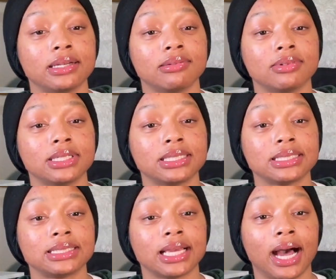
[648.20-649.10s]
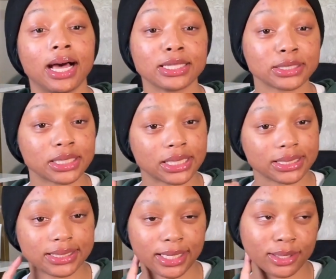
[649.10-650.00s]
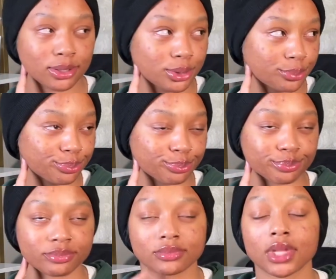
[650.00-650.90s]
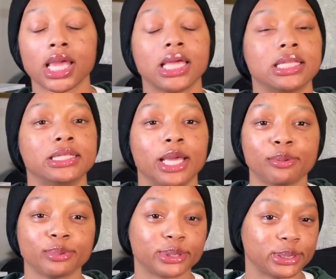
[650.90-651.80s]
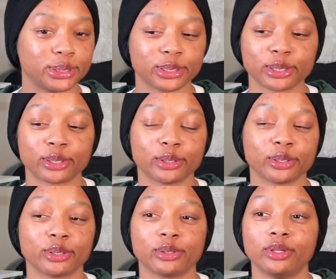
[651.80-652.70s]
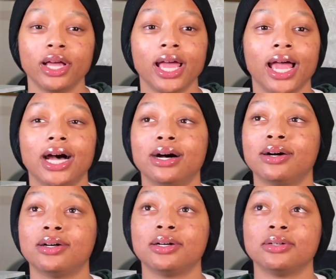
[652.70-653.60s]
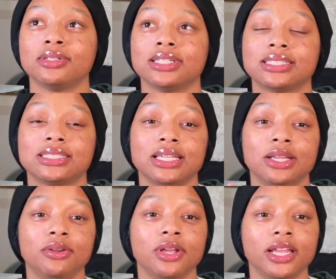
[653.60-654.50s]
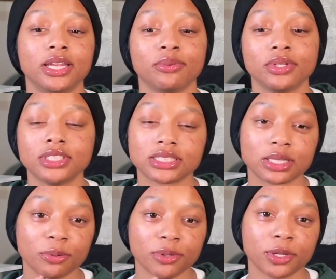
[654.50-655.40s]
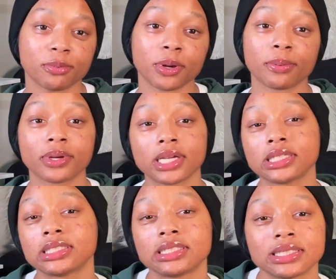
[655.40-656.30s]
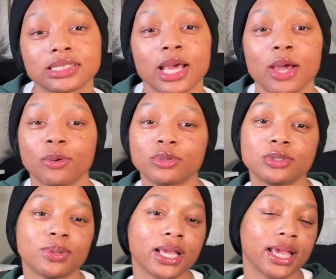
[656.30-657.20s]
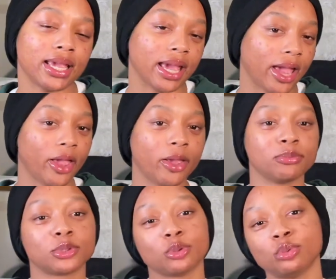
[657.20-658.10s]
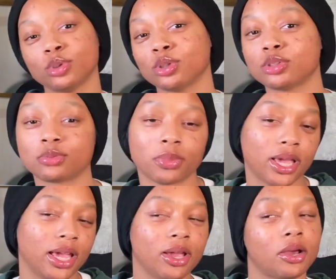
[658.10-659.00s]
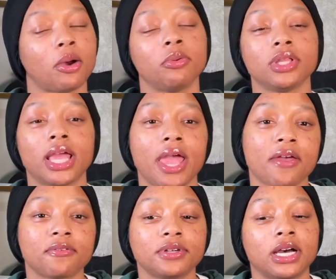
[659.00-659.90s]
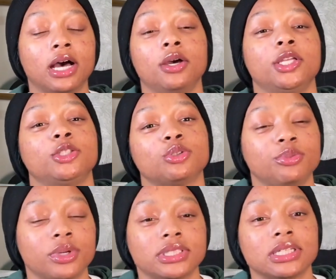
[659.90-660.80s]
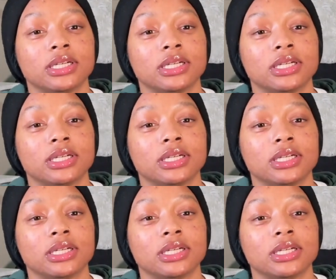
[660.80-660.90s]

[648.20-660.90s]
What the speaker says: what is it? Olive Garden salad. That was good, girl. Let's see. And then we just opened up our presents. We was playing games, Uno, Spade. I really had fun. I enjoyed my